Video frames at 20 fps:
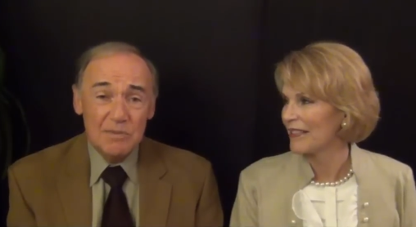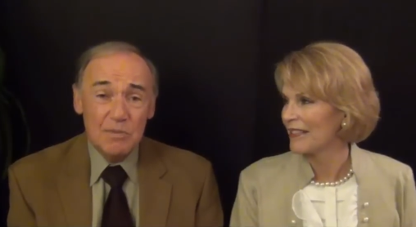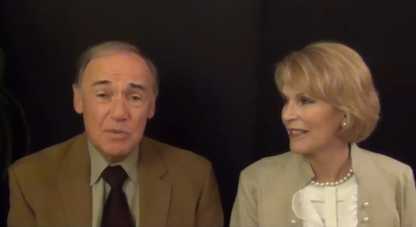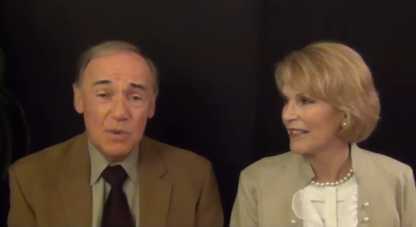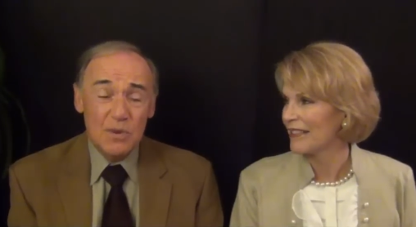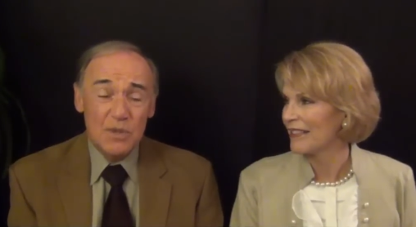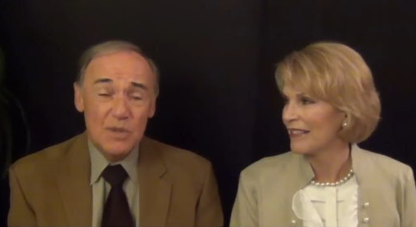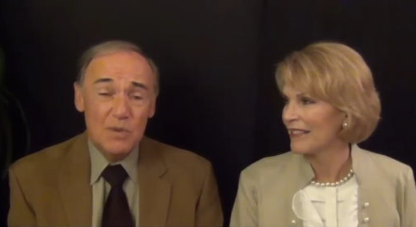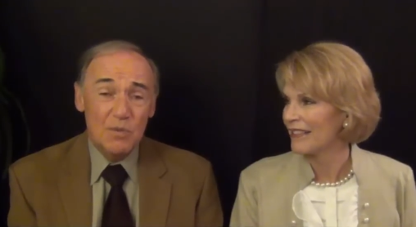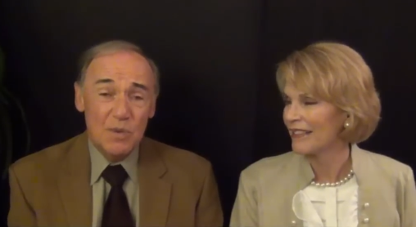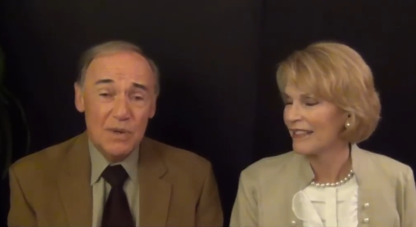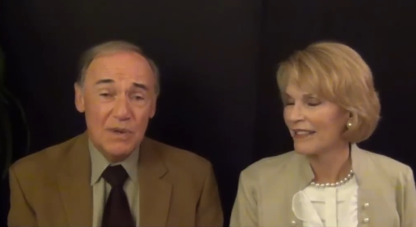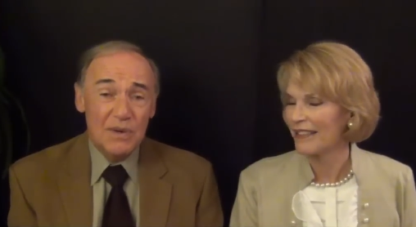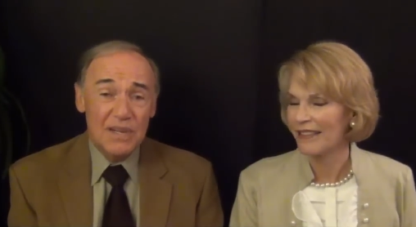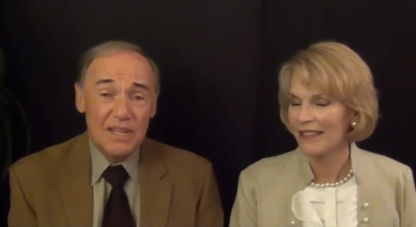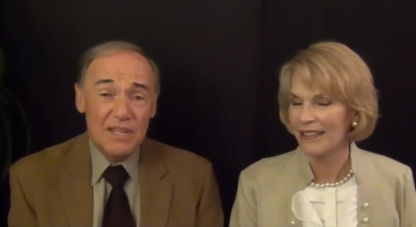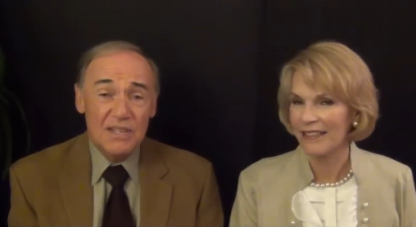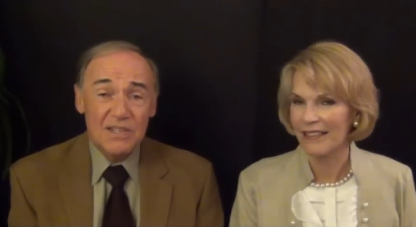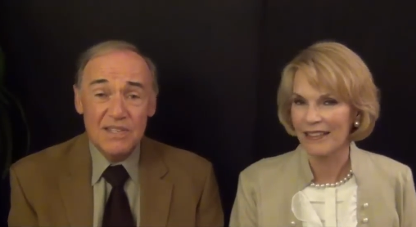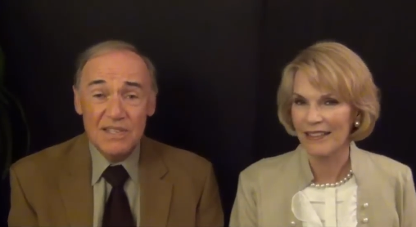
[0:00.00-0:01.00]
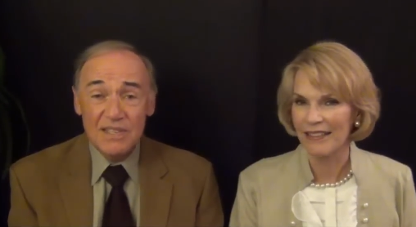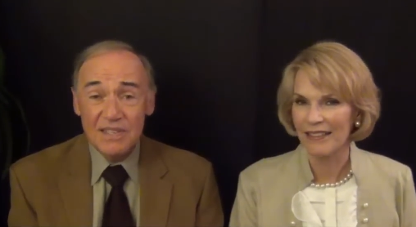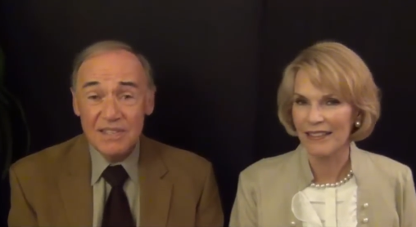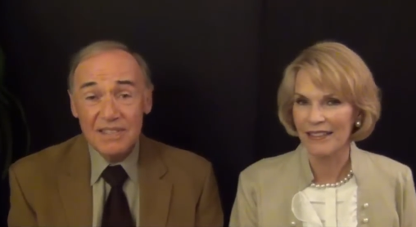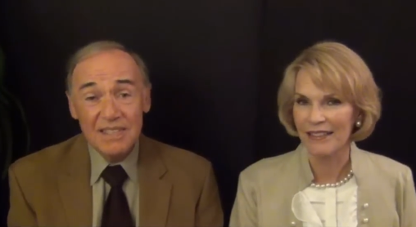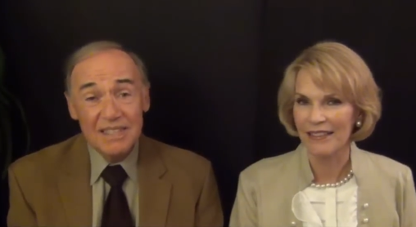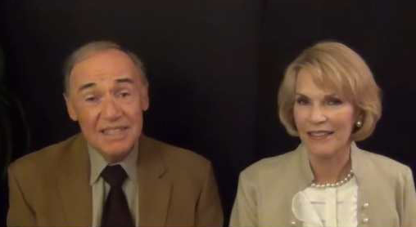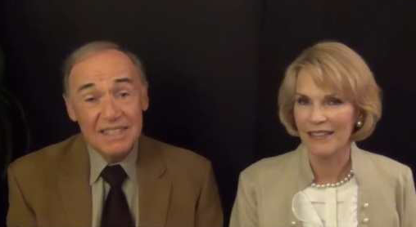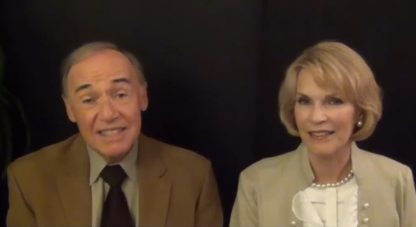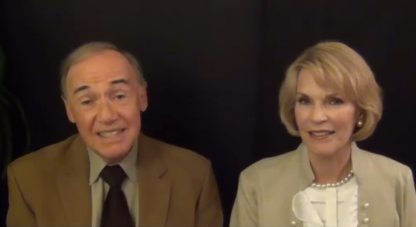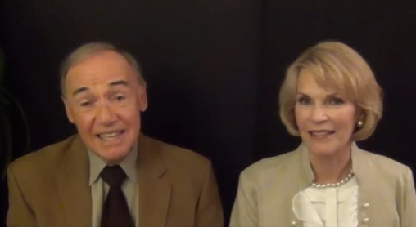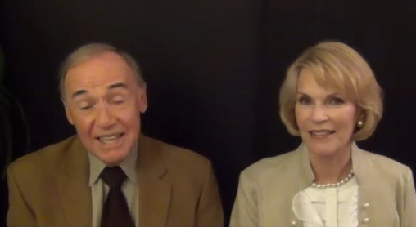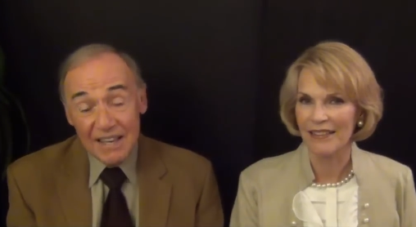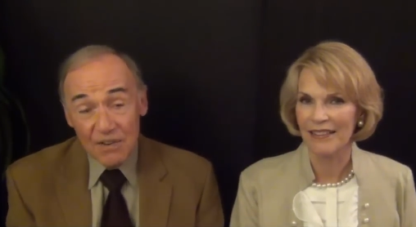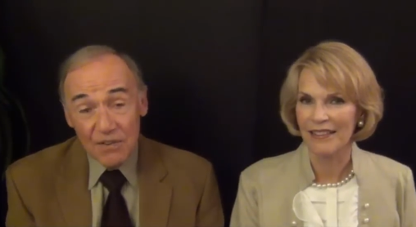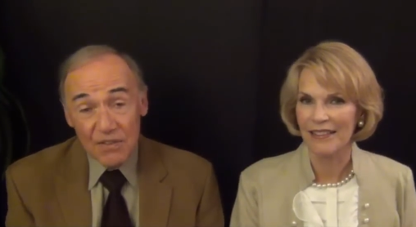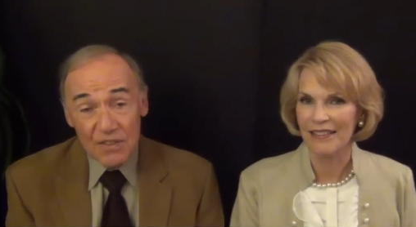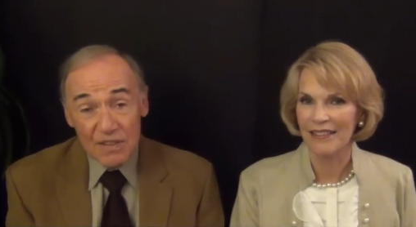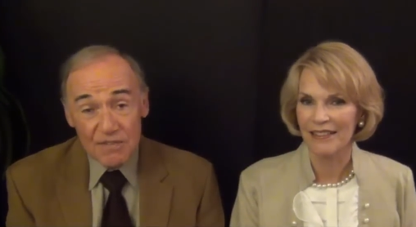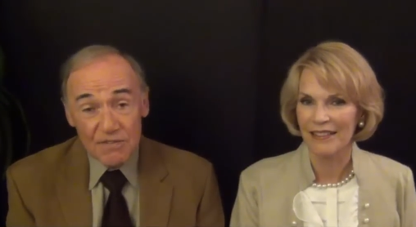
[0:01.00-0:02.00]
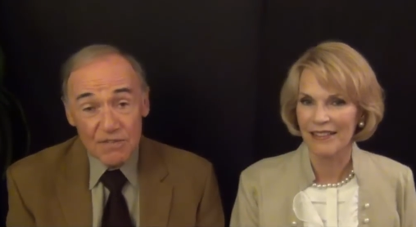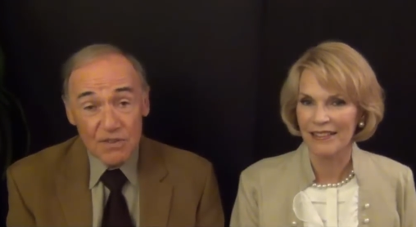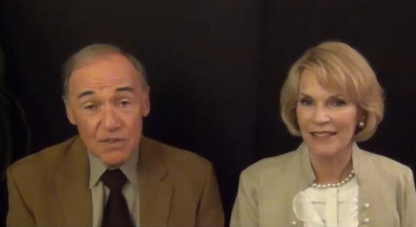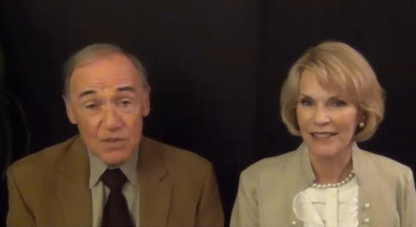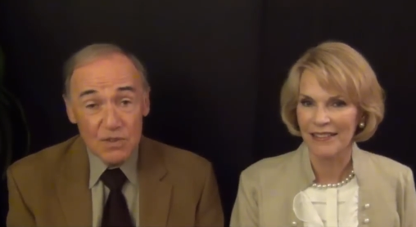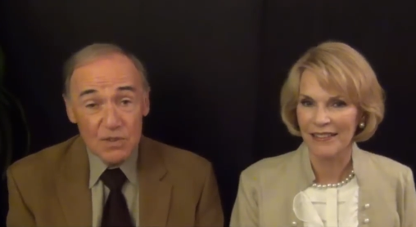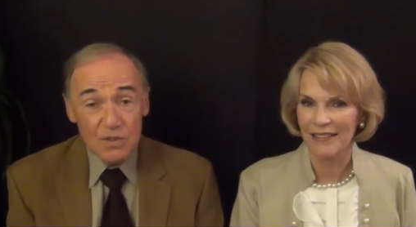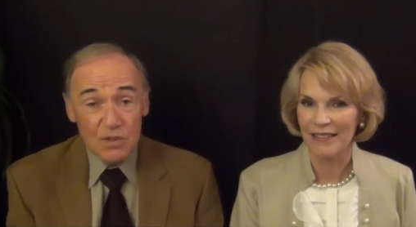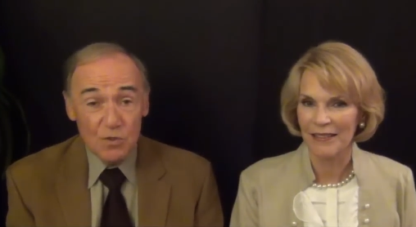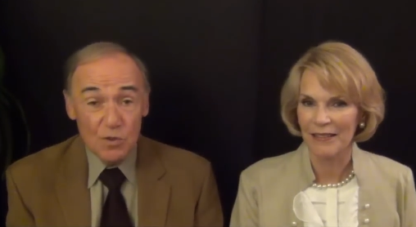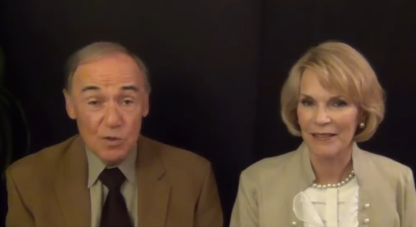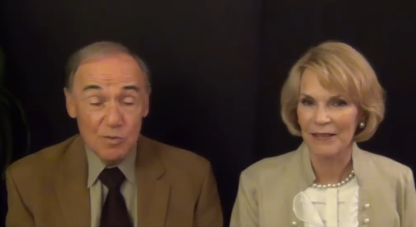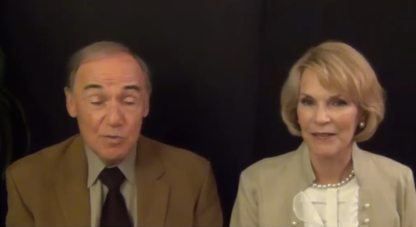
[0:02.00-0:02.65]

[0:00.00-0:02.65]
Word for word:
Speaker 1: more than we're into healthy food.